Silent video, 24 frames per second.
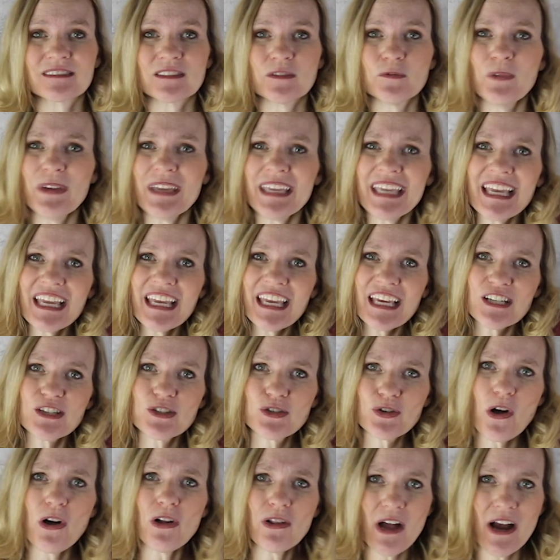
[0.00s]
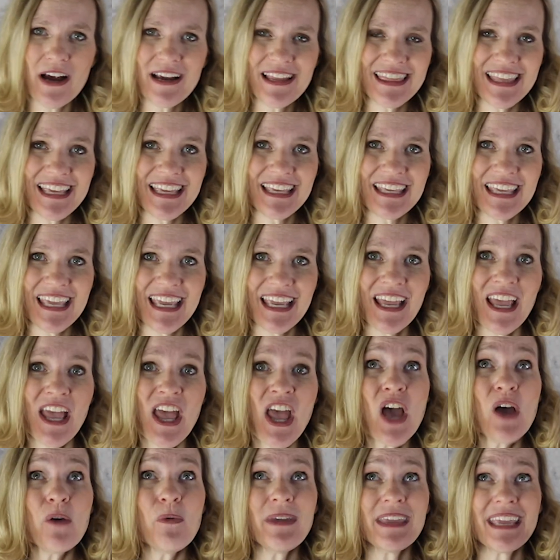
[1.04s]
We can control our thinking.
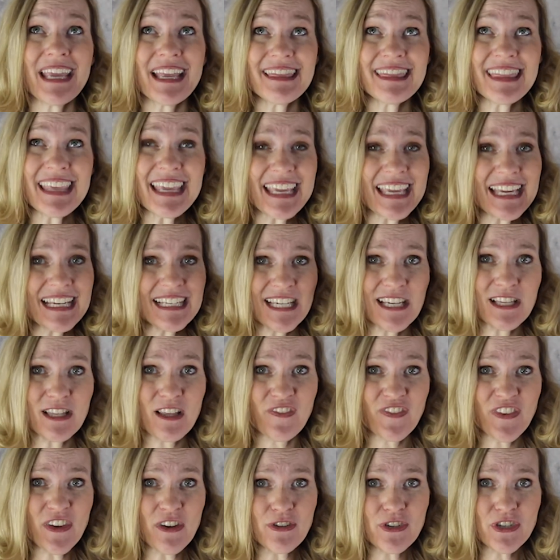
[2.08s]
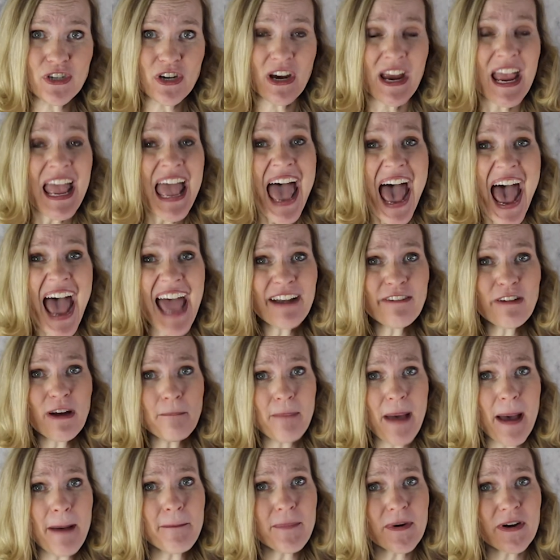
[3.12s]
We can think into the future, and
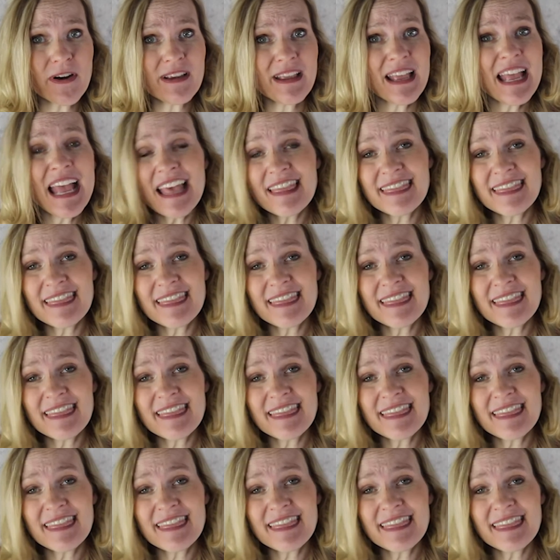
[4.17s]
remember,